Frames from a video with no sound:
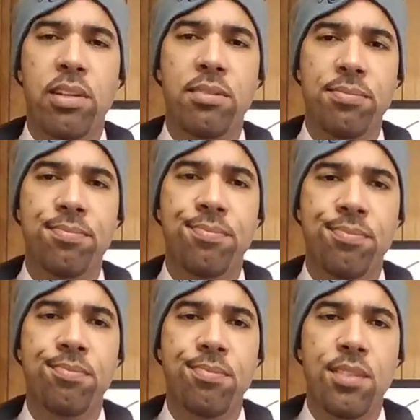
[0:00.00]
man.
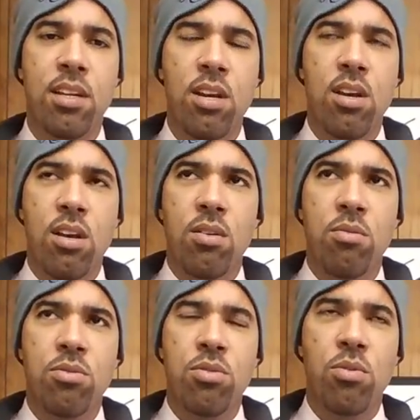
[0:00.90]

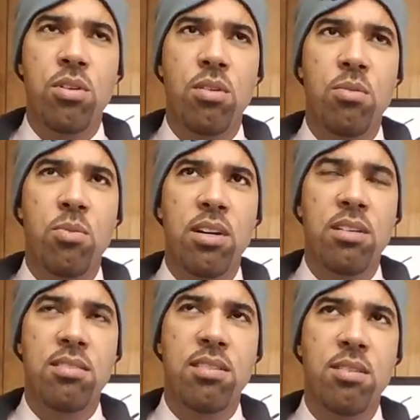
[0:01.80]
So you know, Well,
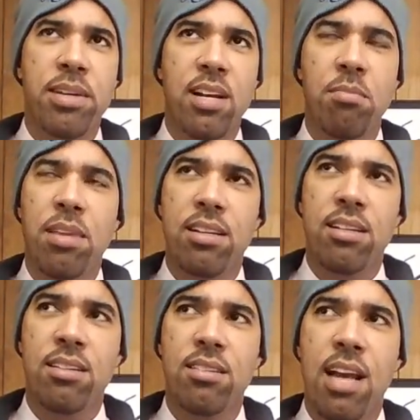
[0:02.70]
still, man. I'm like,
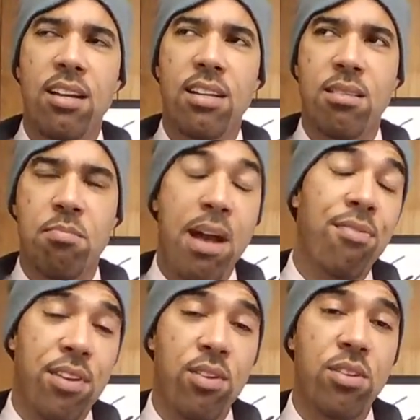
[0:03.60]
uh, I look at my
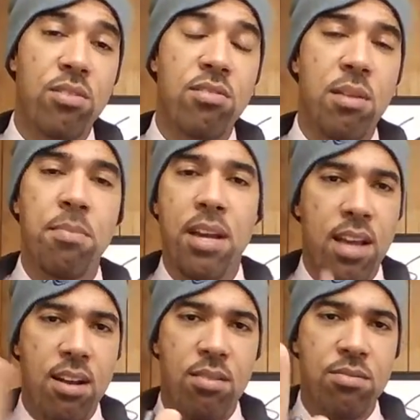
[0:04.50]
failures. I'm not.
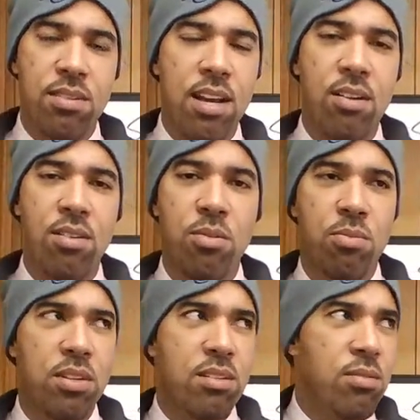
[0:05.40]
I don't. I don't know
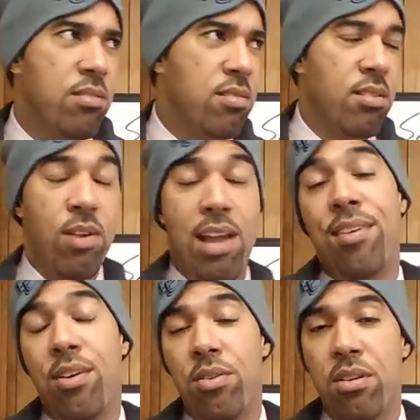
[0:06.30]
what you consider a
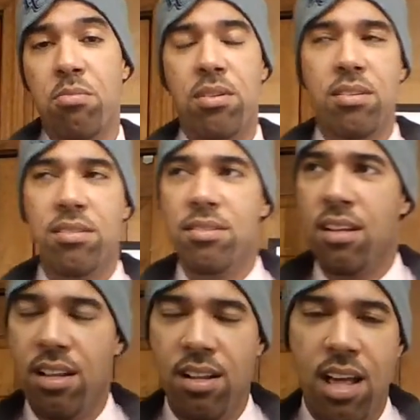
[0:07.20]
failure, but a
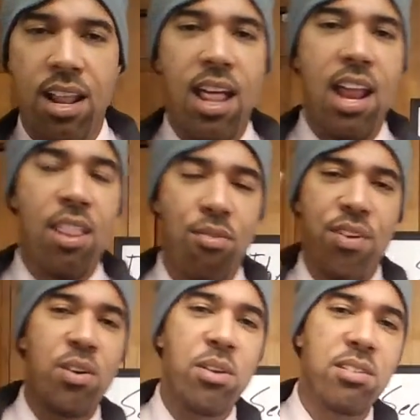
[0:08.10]
lot, of, a lot of the
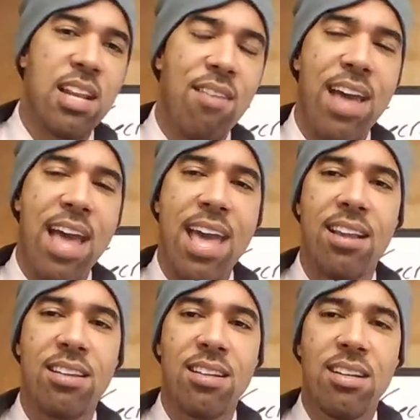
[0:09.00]
failures that I've had